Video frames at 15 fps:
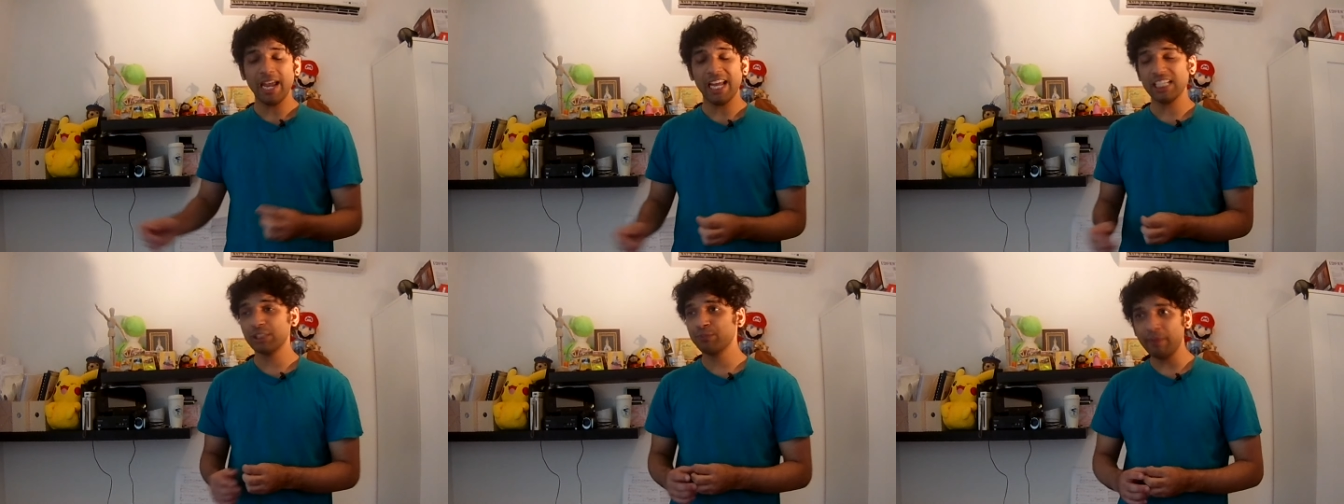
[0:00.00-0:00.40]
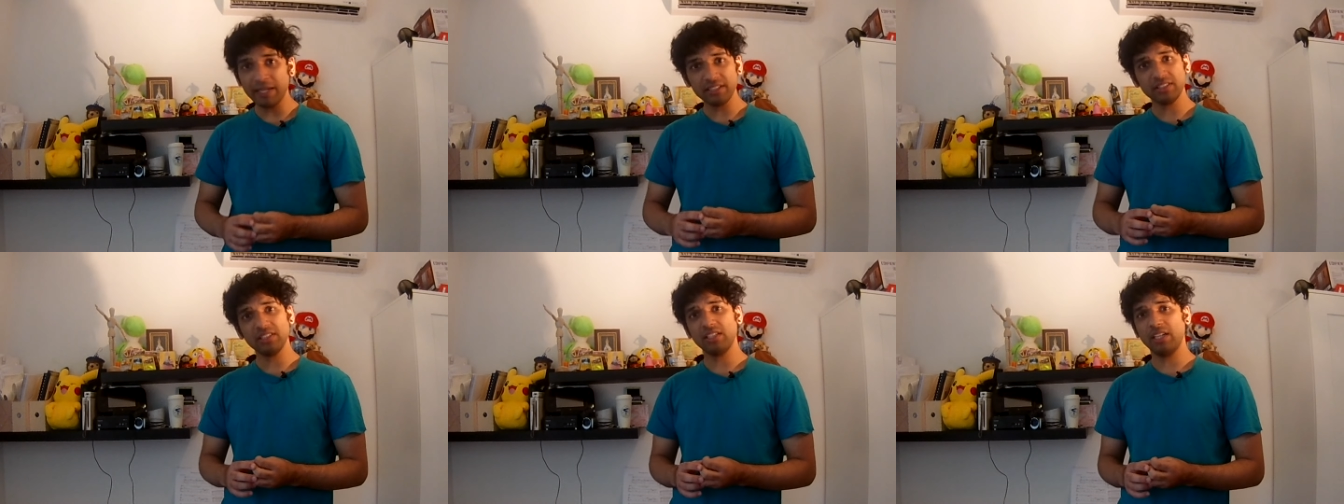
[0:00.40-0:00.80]

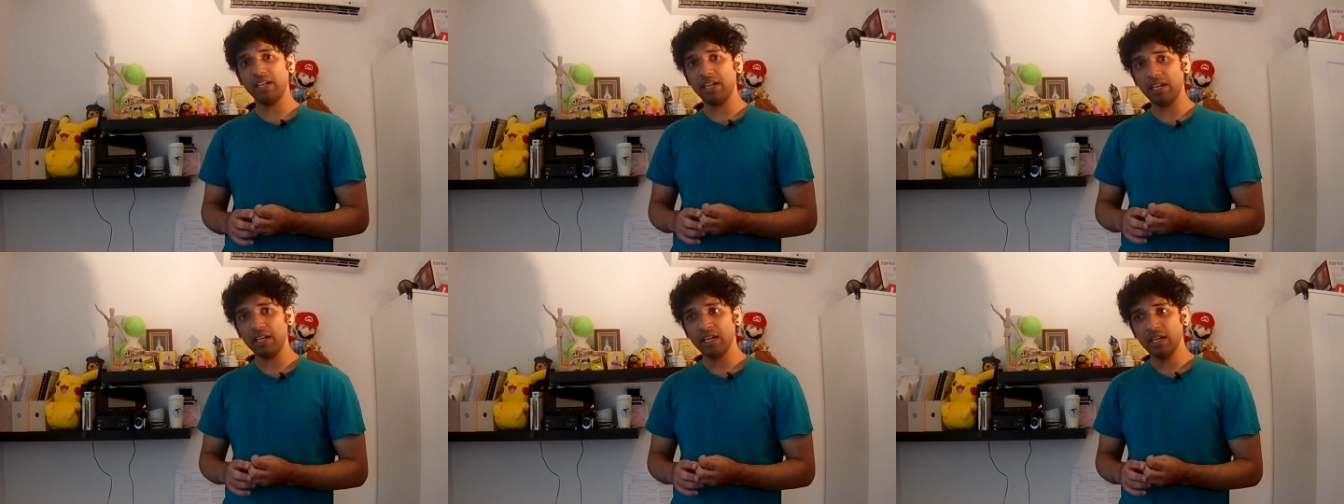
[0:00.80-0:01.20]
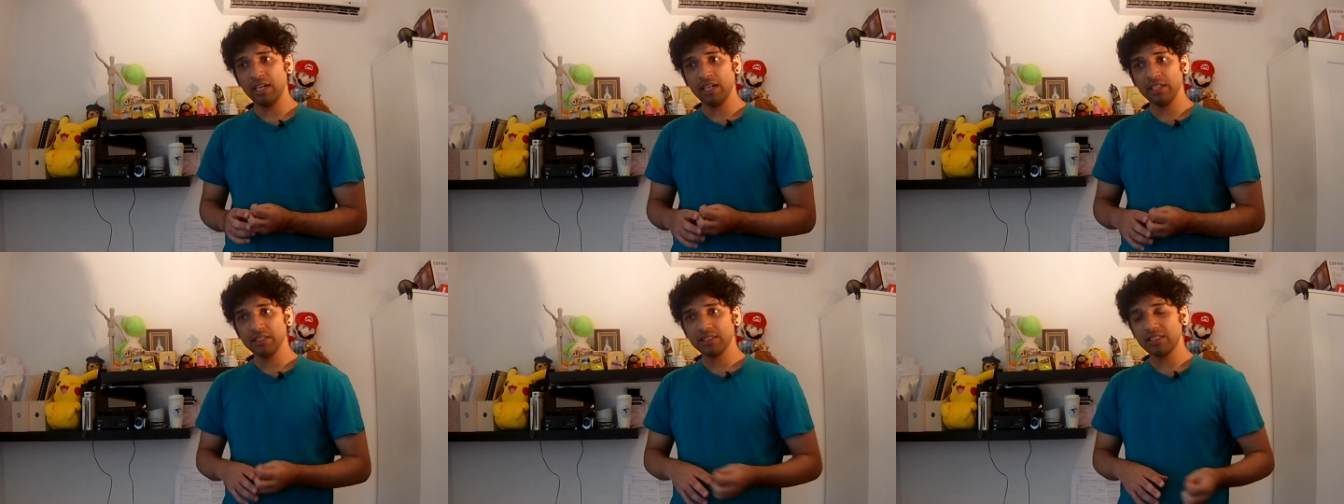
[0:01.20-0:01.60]
Especially
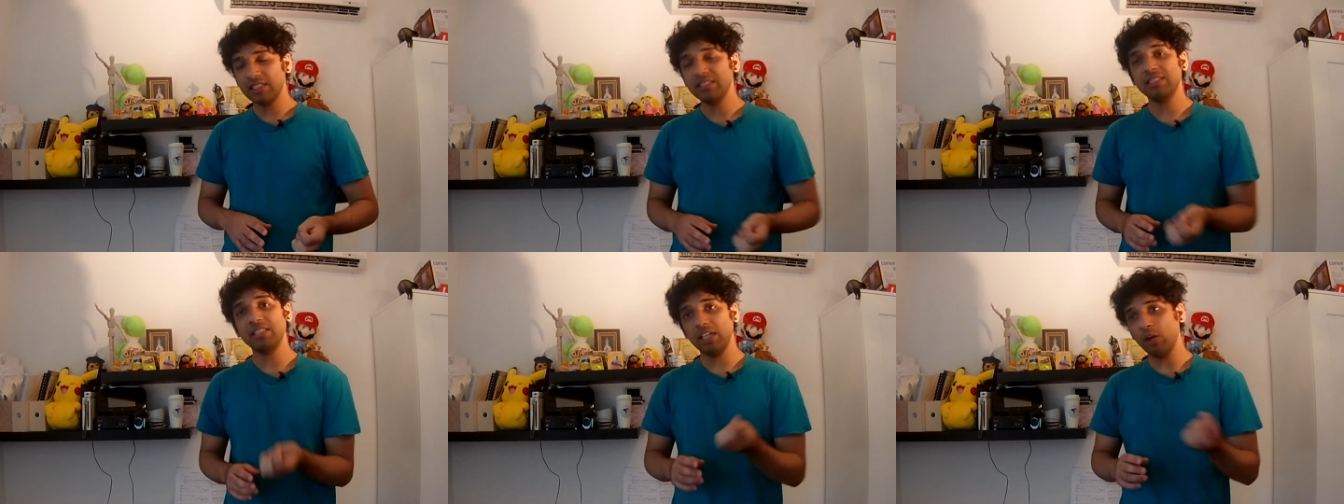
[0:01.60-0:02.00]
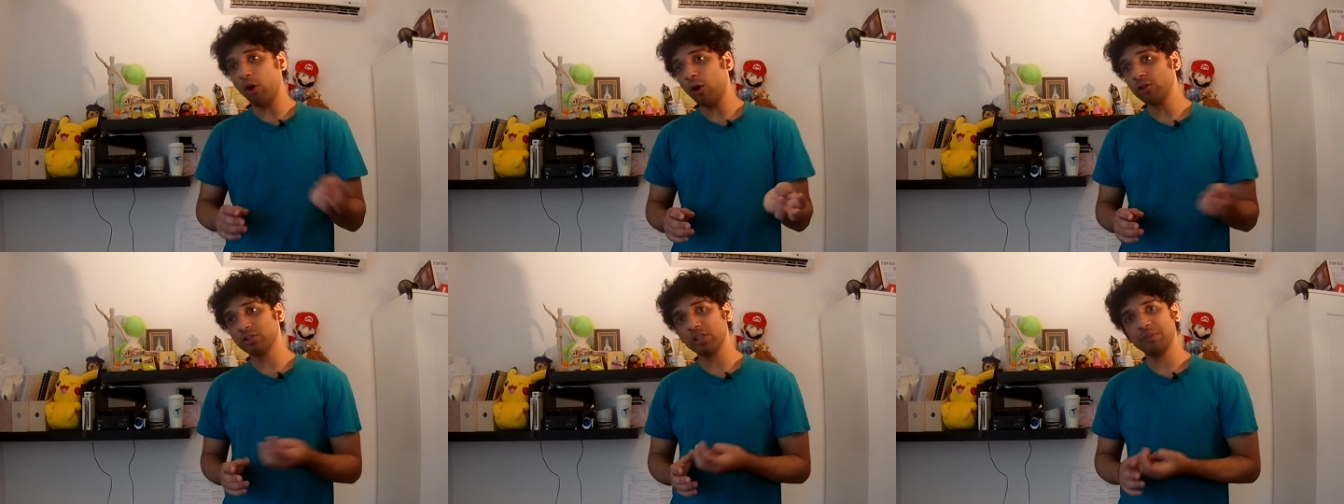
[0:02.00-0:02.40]
since she
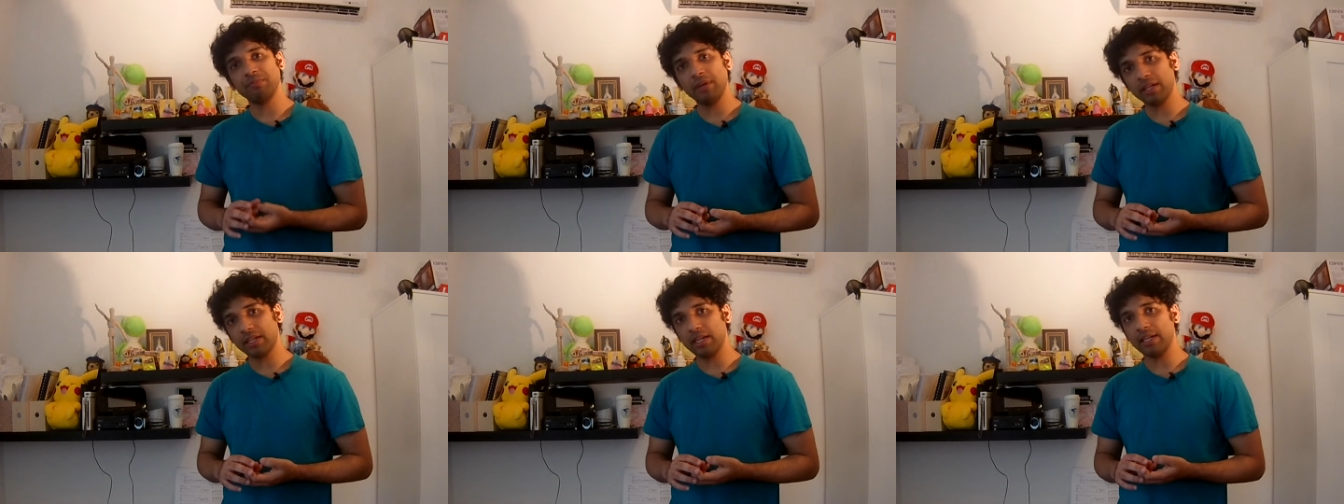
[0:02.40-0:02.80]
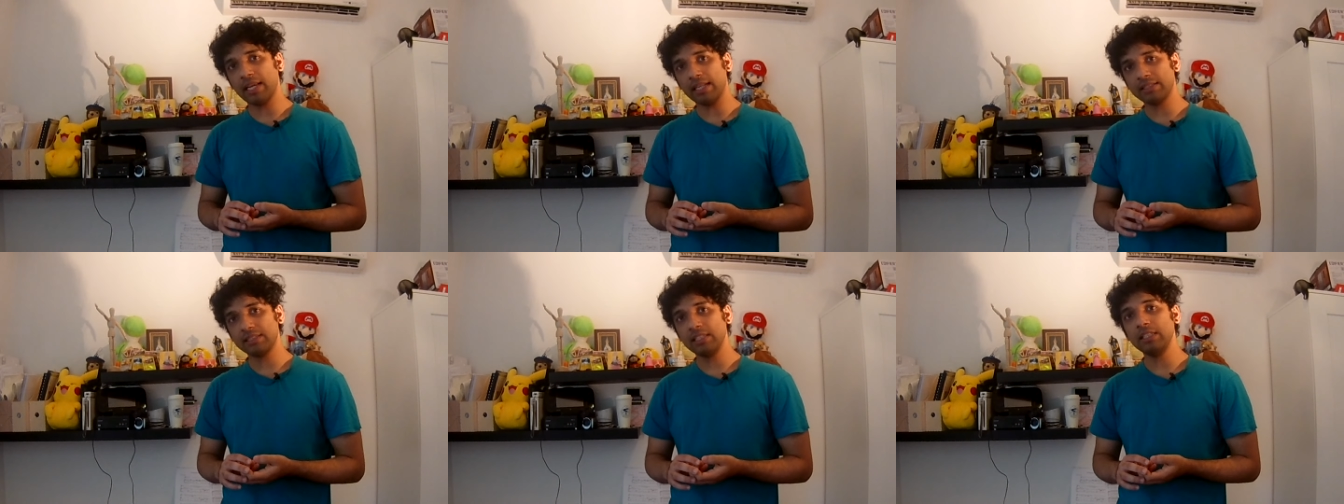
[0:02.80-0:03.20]
also admitted
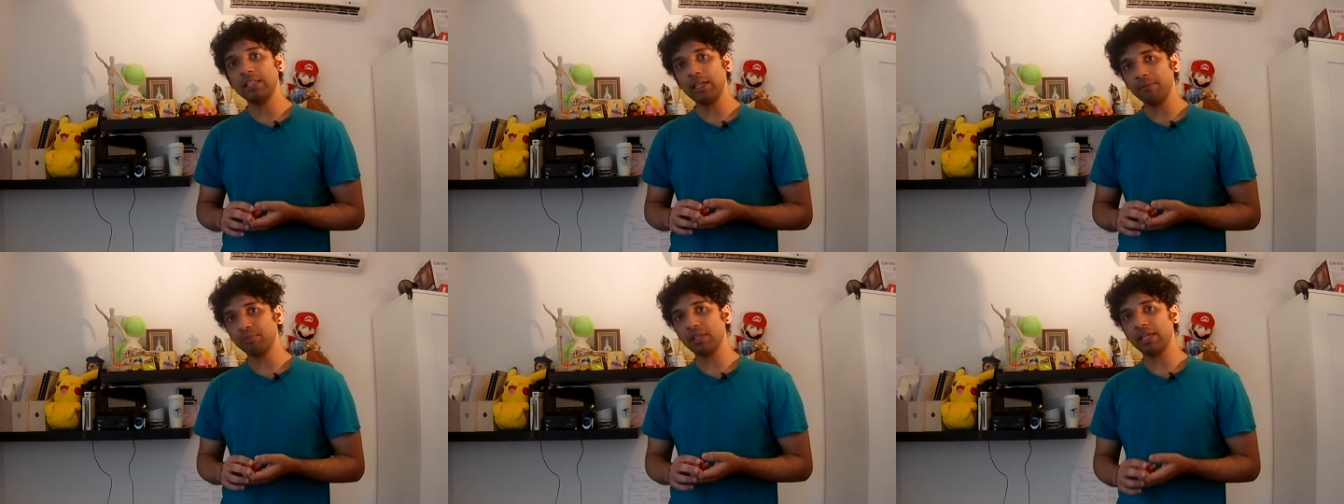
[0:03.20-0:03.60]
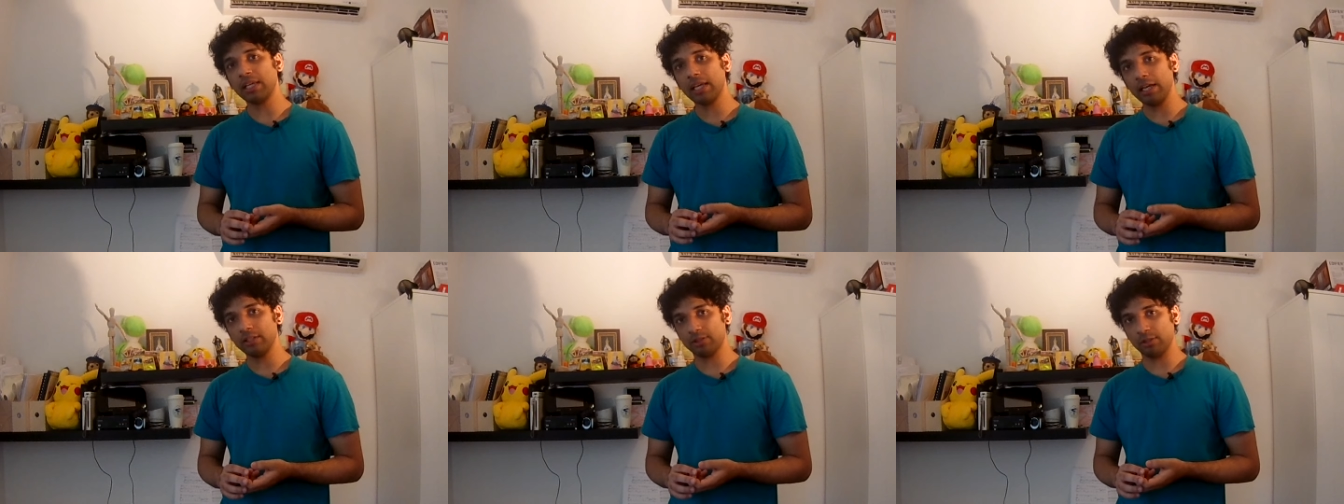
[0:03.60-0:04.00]
that she deeply
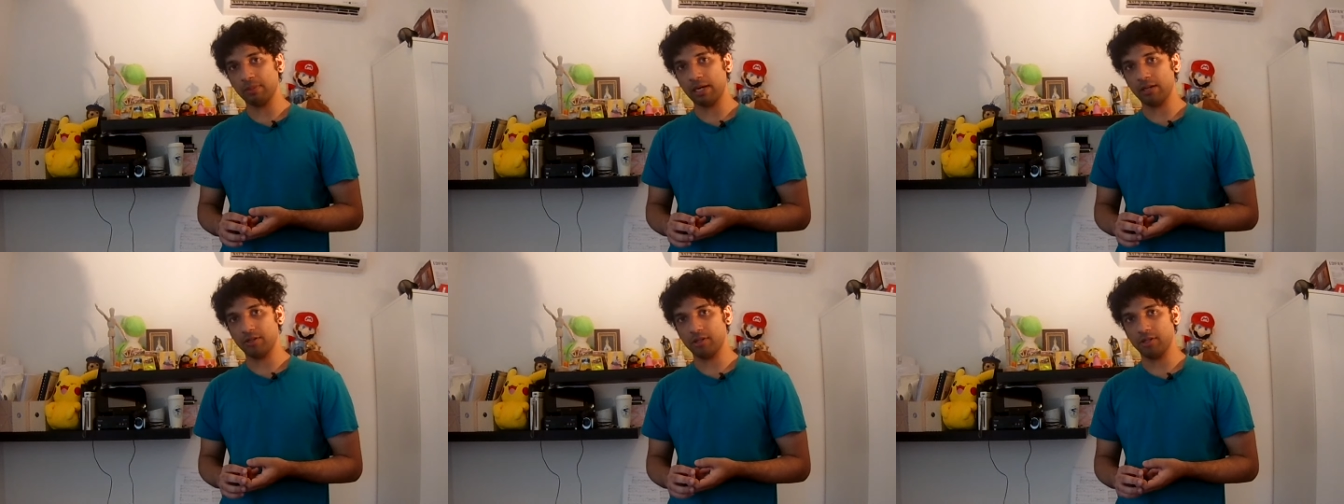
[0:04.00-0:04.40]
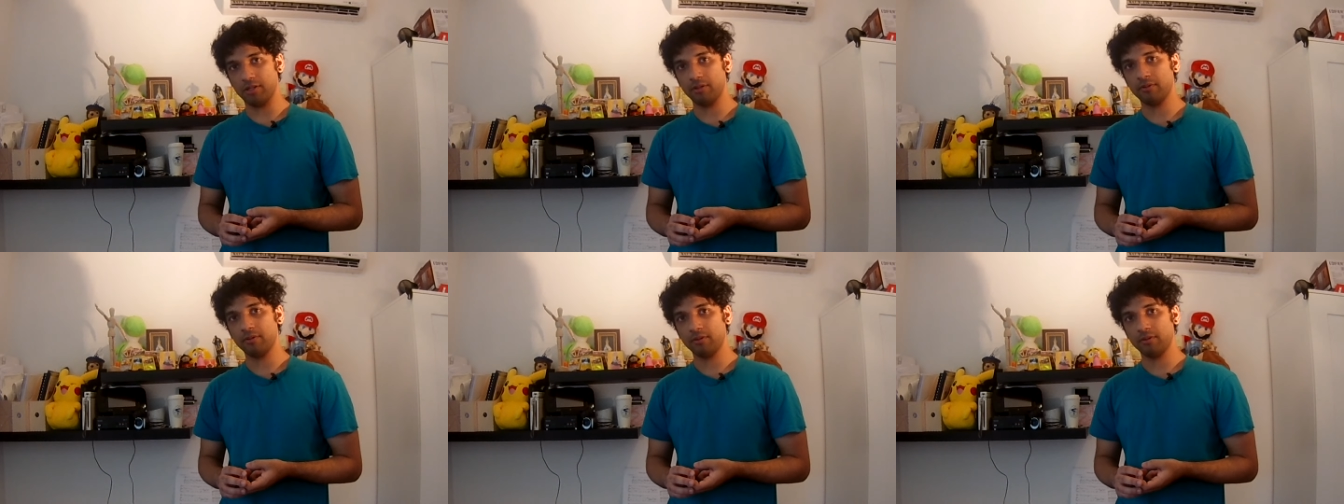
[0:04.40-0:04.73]
cares about her.